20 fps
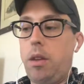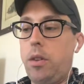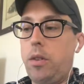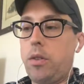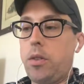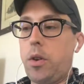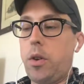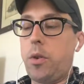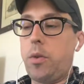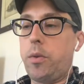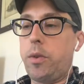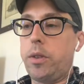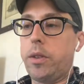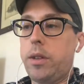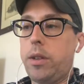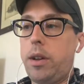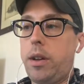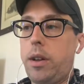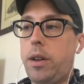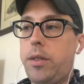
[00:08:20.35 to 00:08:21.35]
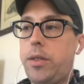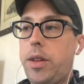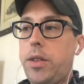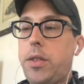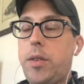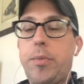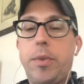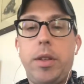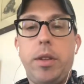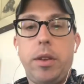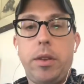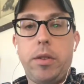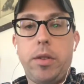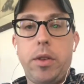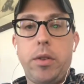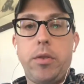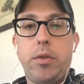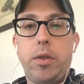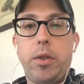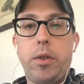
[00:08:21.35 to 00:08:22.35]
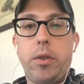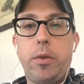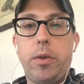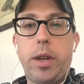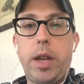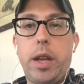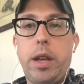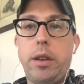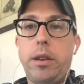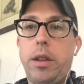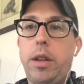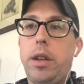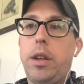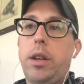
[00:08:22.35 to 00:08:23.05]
So that's something to consider too. And,